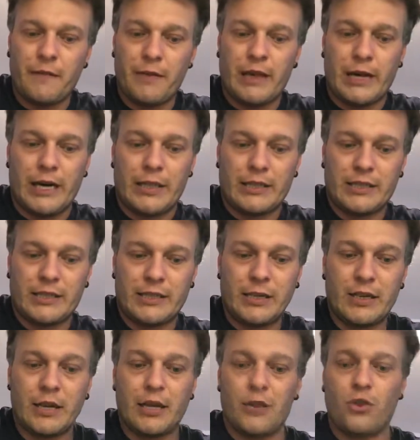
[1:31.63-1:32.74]
that
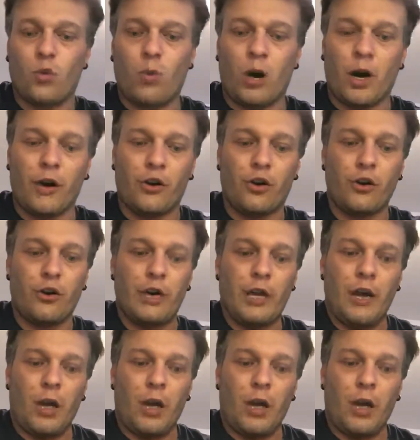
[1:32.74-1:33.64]
the water,